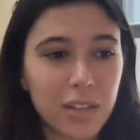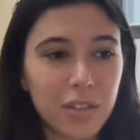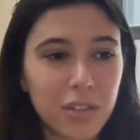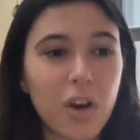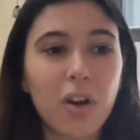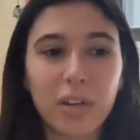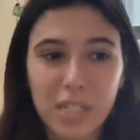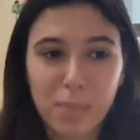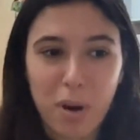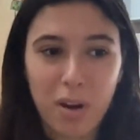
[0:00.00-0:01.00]
the
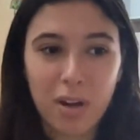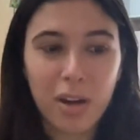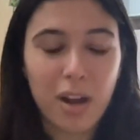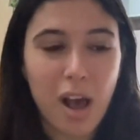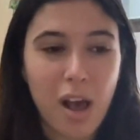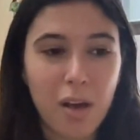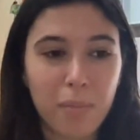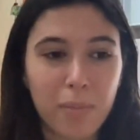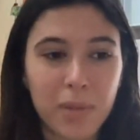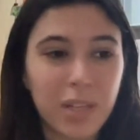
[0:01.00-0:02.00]
hardest part.
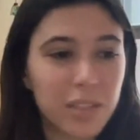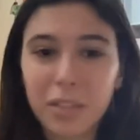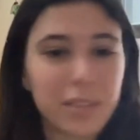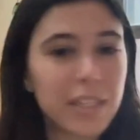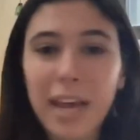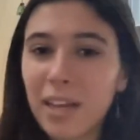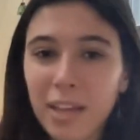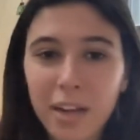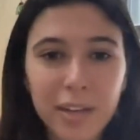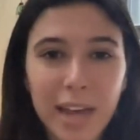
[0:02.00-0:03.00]
Getting
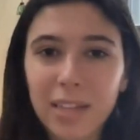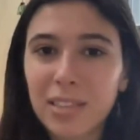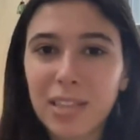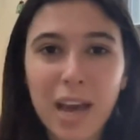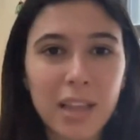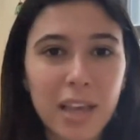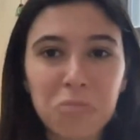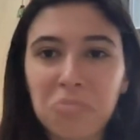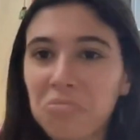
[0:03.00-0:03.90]
to Thailand,